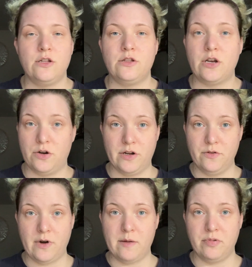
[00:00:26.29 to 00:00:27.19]
then you're in
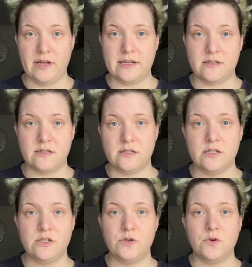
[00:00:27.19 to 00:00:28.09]
the right place. This
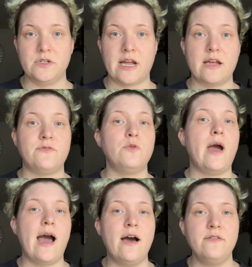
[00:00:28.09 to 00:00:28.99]
is your day. If you
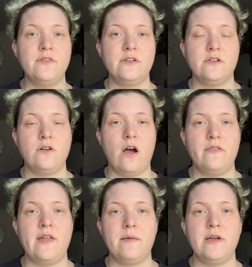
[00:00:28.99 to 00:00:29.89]
have
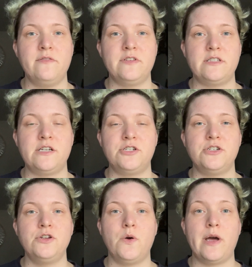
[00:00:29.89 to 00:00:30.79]
gotten that
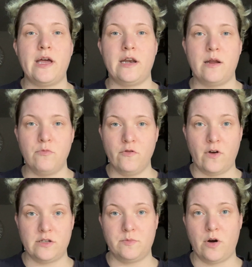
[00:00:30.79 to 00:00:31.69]
manifestation, go ahead and move
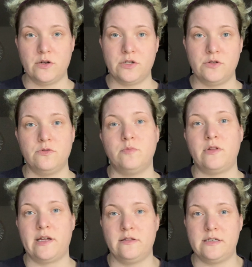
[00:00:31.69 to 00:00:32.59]
on to part two. The
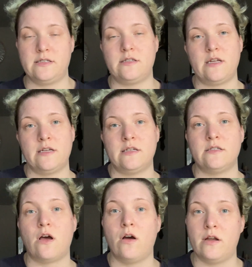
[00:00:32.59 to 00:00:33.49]
playlist
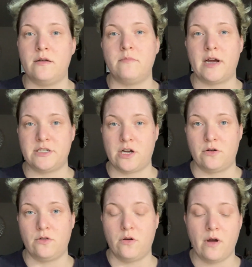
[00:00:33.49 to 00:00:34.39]
is on my
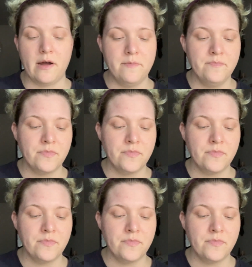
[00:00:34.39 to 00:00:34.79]
channel, okay?